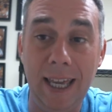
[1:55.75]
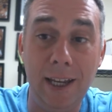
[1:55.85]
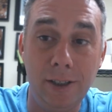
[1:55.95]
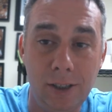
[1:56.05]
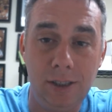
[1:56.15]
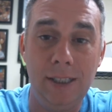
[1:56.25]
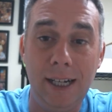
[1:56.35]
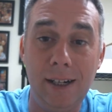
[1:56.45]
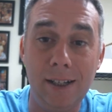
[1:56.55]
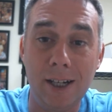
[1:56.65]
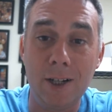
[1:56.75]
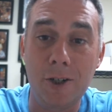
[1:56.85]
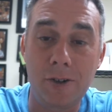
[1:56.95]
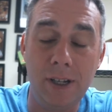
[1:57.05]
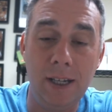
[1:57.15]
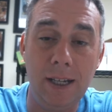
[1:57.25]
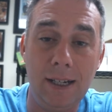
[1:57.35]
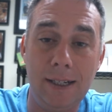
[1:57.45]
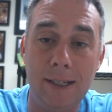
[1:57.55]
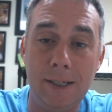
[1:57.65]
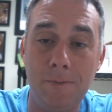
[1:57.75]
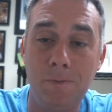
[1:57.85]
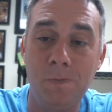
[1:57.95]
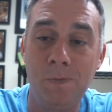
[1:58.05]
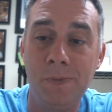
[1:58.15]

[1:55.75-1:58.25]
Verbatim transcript: here, out of the country. Um,